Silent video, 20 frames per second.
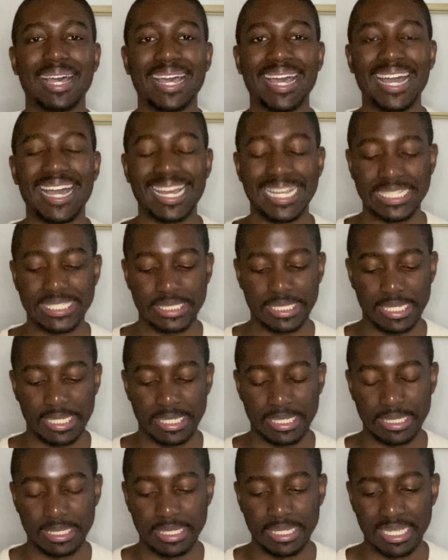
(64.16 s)
ask,
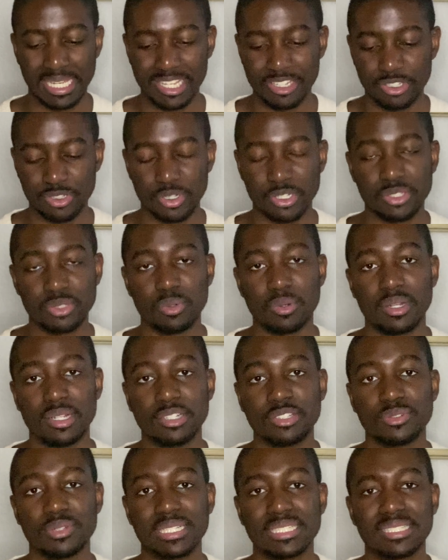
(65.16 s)
and the answer is quite
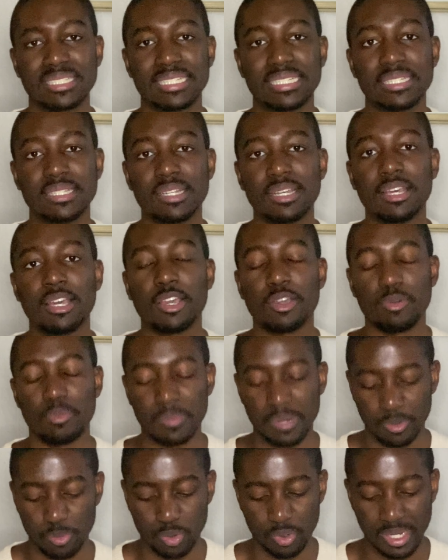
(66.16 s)
interesting, we might
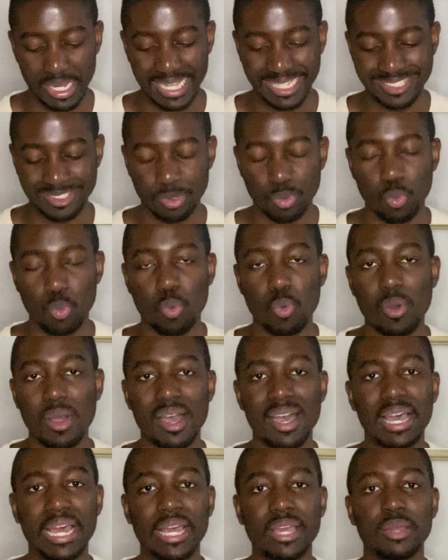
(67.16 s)
want to ask,
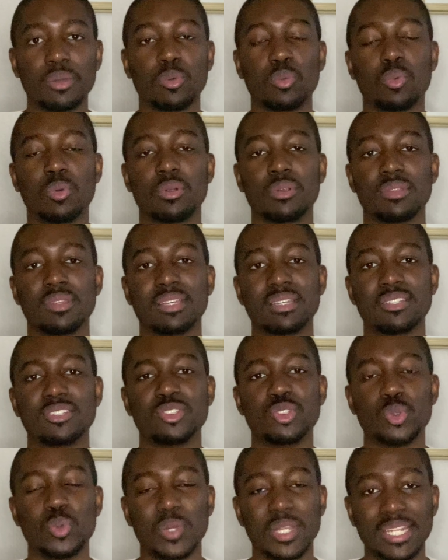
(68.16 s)
why were they
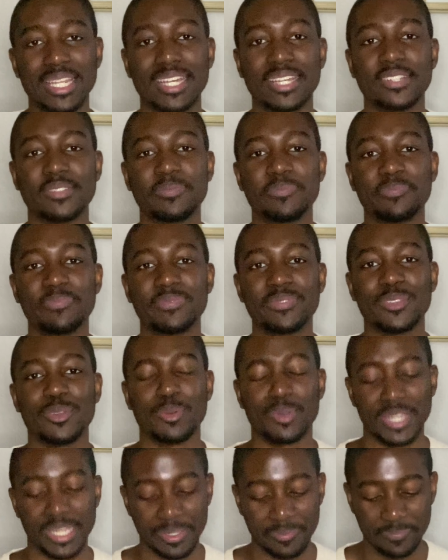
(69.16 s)
doing that?
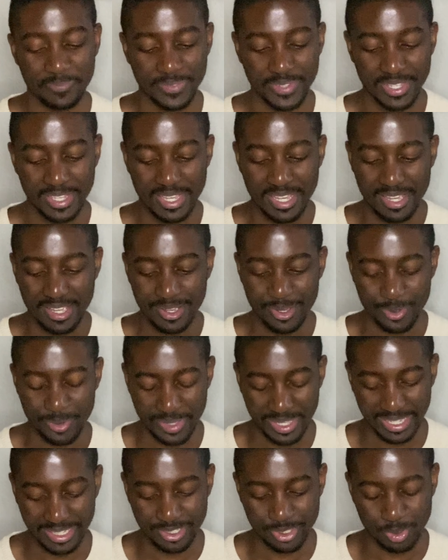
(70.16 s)
Okay,
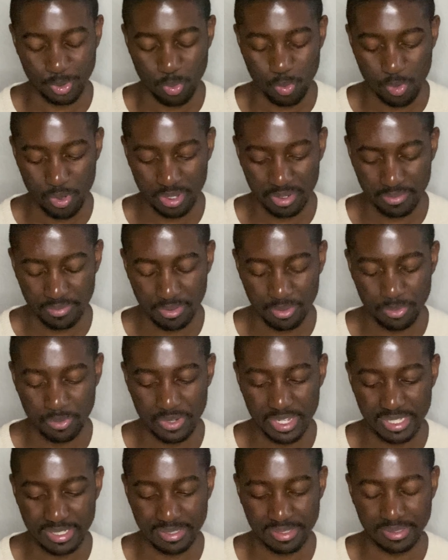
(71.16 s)
and so one of the
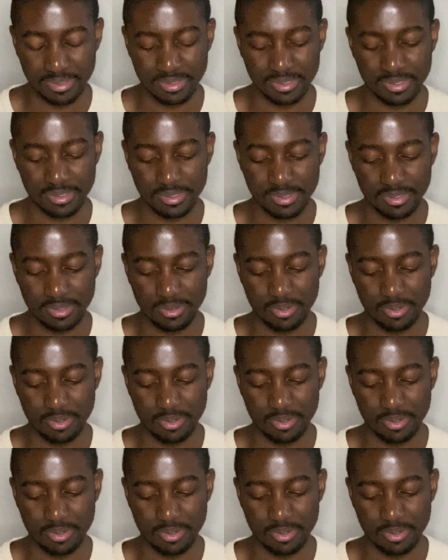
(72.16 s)
reasons,